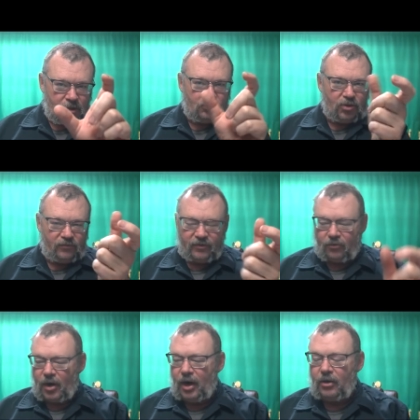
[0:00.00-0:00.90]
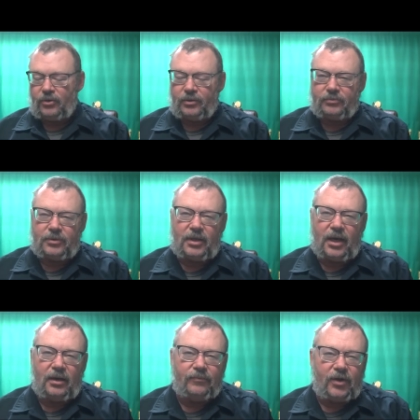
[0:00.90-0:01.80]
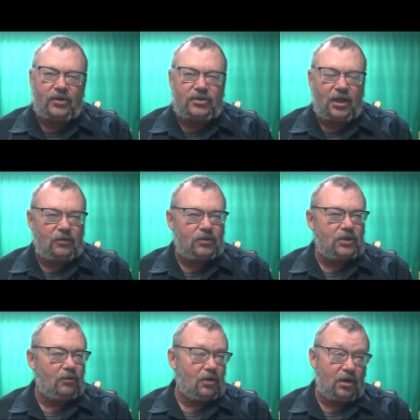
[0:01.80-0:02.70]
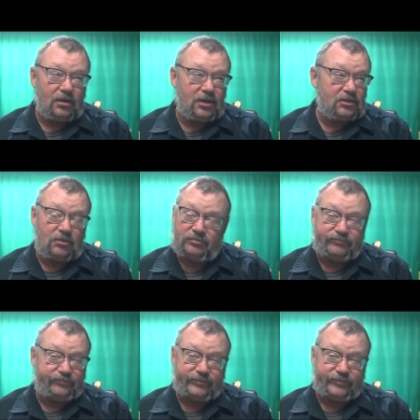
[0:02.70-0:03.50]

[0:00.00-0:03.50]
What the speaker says: move it around and kind of understand what's going on. This one,